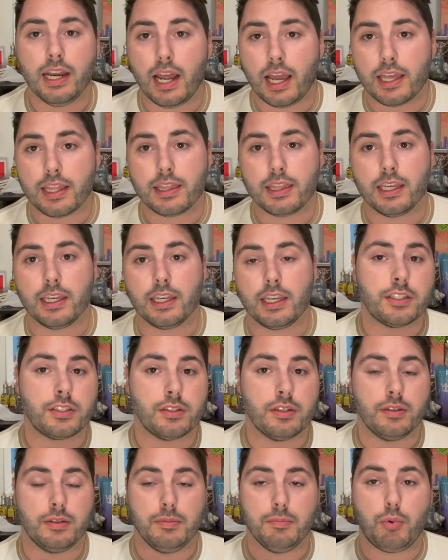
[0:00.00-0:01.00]
I think it's
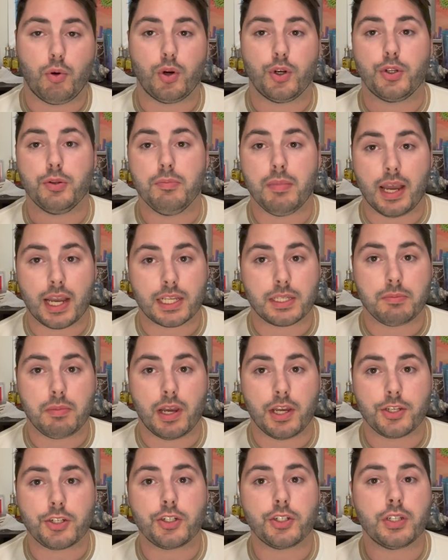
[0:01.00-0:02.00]
important to
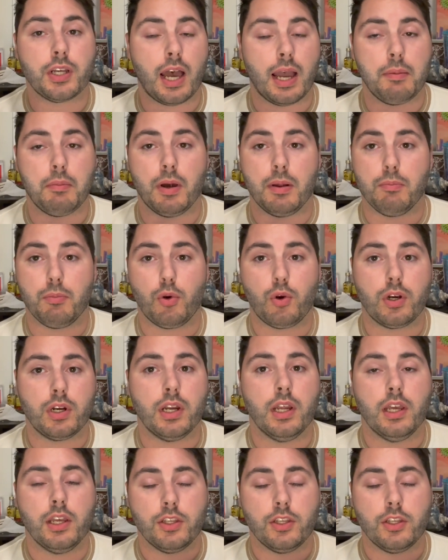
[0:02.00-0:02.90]
maximize your time on board.